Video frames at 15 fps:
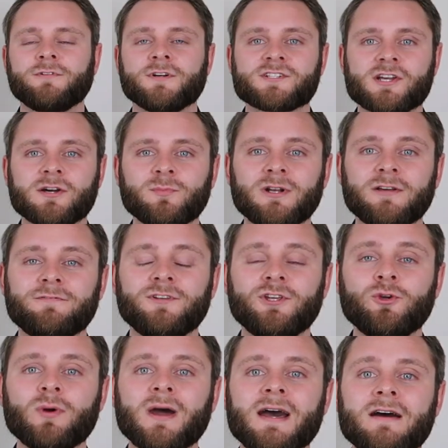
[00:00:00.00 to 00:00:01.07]
For example, if
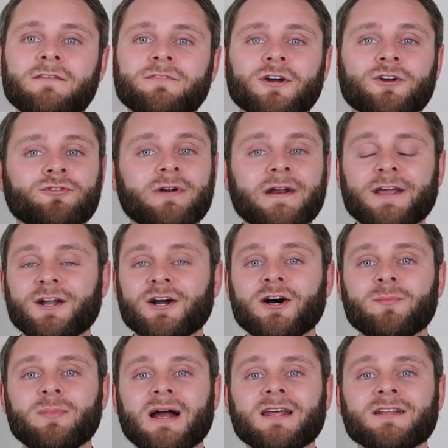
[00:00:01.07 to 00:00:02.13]
you have a credit
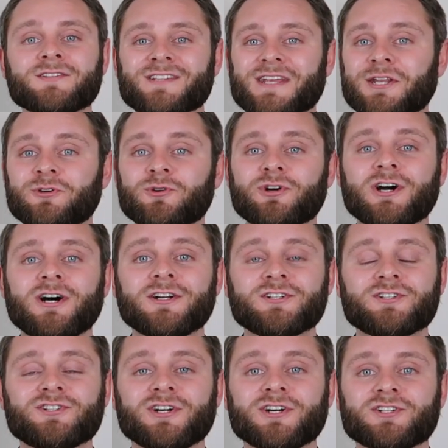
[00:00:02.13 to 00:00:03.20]
card balance and your card
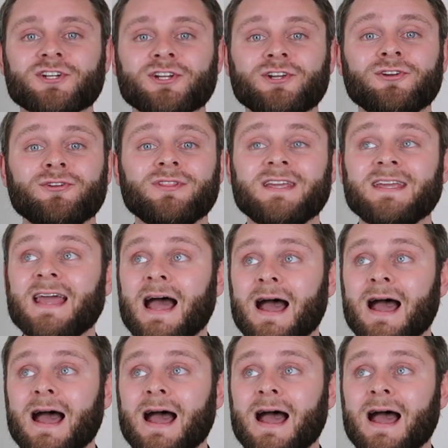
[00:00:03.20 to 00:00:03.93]
is charging you the